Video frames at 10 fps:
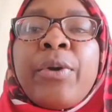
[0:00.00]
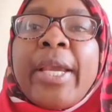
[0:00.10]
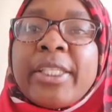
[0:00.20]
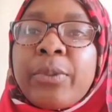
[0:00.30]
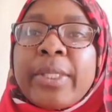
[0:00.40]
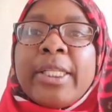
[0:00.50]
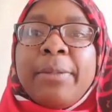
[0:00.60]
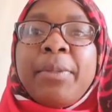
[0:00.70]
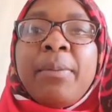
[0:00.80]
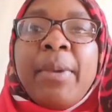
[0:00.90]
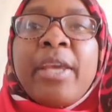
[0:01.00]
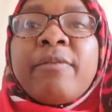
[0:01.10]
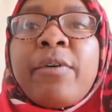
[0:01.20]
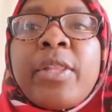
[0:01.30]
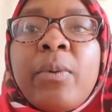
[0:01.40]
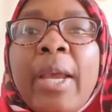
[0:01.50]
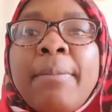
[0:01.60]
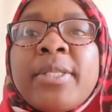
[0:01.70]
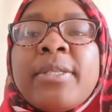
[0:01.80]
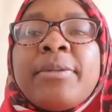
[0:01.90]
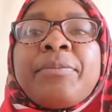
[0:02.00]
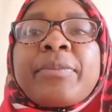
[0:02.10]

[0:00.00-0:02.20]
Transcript: adequately prepared for the WAPT.